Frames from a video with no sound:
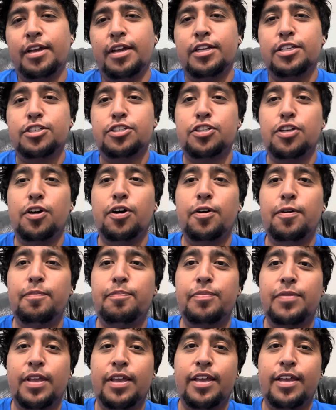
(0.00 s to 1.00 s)

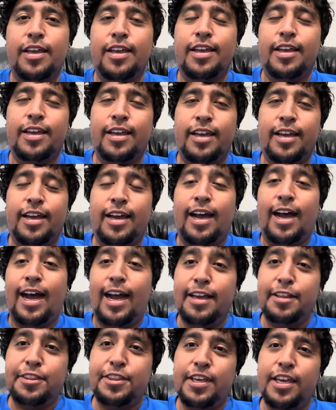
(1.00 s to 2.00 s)
So I
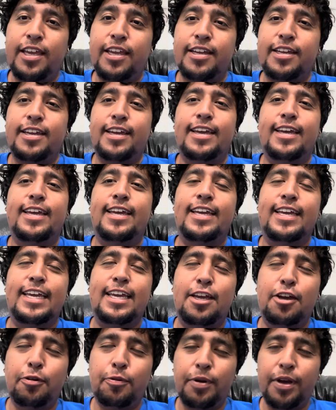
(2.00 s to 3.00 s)
think
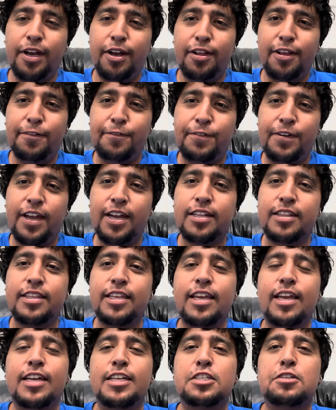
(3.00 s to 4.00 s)
it will affect
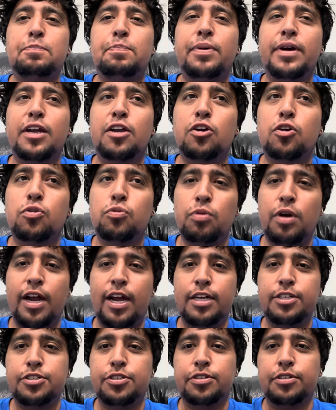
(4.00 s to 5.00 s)
things, but
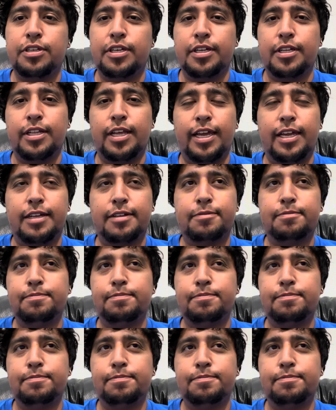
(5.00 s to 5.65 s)
gradually, like